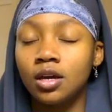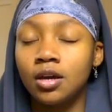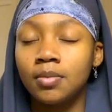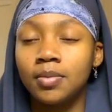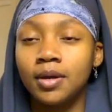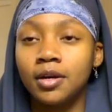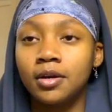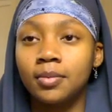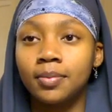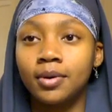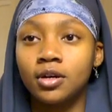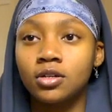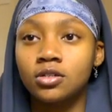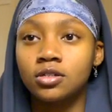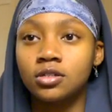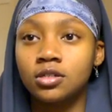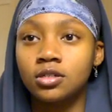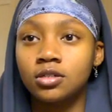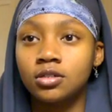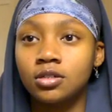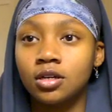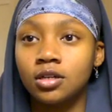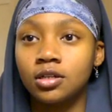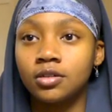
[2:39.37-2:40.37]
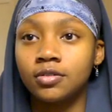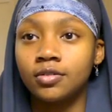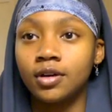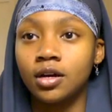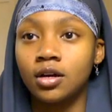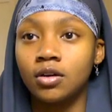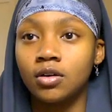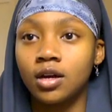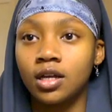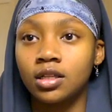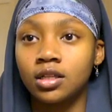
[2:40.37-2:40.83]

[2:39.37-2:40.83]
a better person all around.